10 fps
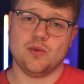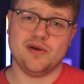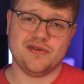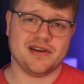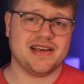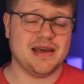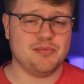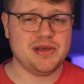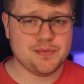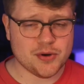with a
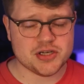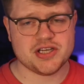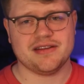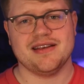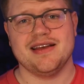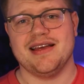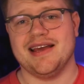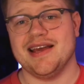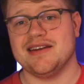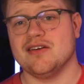KMP project
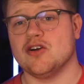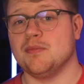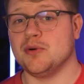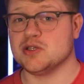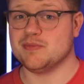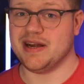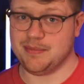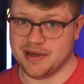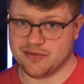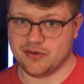and Compose
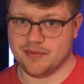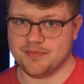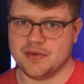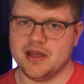Multiplatform.